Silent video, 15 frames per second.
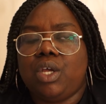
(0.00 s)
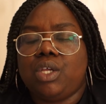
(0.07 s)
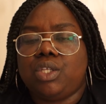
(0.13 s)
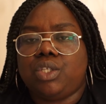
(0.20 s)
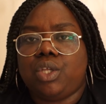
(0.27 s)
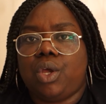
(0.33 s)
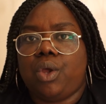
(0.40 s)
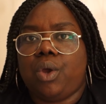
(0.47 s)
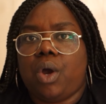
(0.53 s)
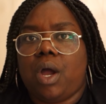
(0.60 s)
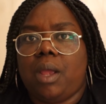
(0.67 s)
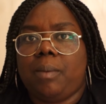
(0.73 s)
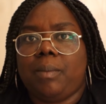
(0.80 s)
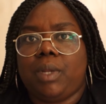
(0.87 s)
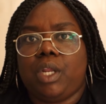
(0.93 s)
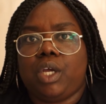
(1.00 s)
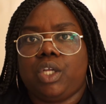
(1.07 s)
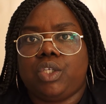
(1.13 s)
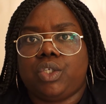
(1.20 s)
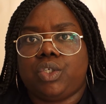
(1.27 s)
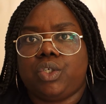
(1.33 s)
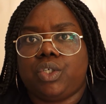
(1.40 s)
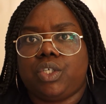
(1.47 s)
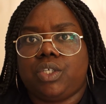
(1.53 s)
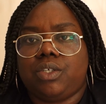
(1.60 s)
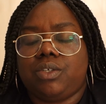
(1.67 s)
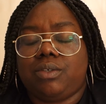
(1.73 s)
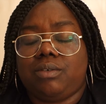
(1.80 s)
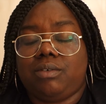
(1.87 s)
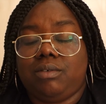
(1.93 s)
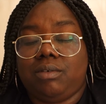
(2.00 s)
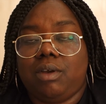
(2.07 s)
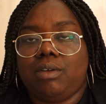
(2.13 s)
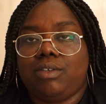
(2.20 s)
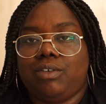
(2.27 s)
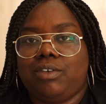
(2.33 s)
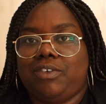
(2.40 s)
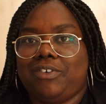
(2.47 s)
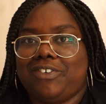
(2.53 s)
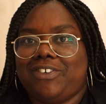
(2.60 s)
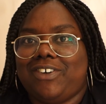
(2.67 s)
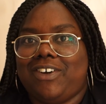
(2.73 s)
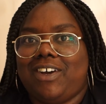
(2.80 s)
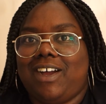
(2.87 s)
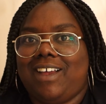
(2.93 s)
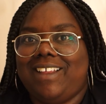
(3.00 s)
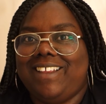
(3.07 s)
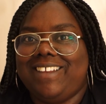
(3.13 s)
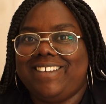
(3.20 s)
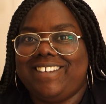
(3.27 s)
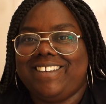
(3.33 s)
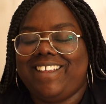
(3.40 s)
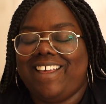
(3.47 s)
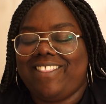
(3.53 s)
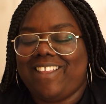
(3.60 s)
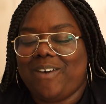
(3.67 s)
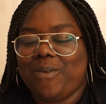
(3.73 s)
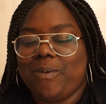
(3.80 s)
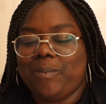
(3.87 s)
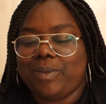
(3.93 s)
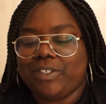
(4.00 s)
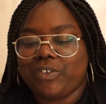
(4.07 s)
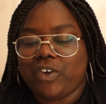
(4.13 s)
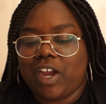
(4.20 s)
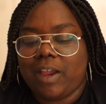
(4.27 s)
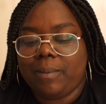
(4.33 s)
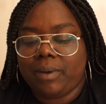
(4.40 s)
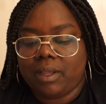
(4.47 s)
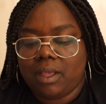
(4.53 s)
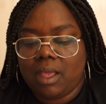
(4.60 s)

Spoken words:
So I'm gonna go to the doctor and get that one prescribed.